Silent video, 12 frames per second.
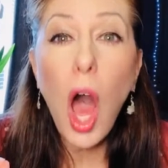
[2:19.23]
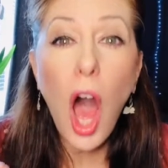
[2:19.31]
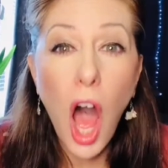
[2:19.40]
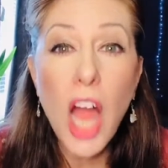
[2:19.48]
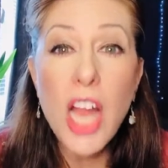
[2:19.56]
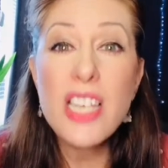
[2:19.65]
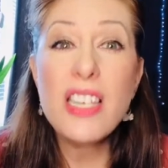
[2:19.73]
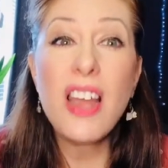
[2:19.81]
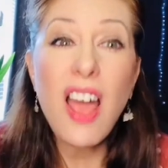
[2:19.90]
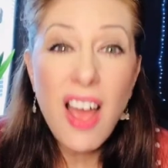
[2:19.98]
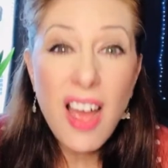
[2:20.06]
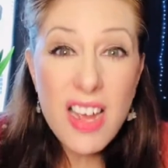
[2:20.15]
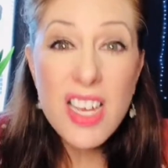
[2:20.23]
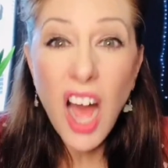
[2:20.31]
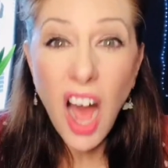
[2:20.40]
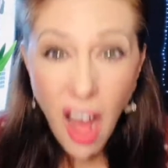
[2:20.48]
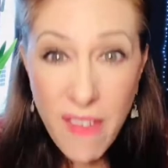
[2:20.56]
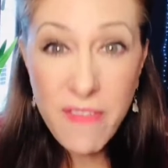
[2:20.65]

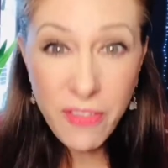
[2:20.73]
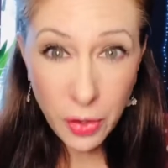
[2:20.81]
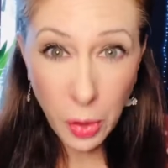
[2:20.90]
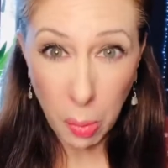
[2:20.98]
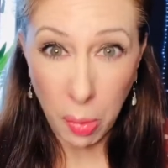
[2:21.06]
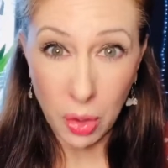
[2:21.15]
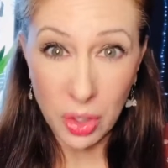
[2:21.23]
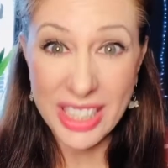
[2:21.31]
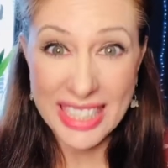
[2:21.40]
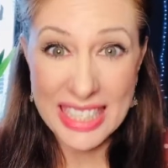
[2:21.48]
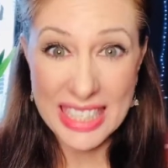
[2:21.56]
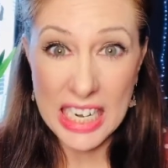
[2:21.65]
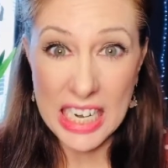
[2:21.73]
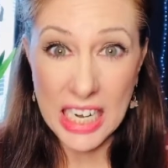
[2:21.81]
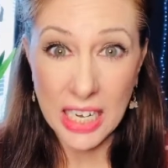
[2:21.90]
uncomfortable to see.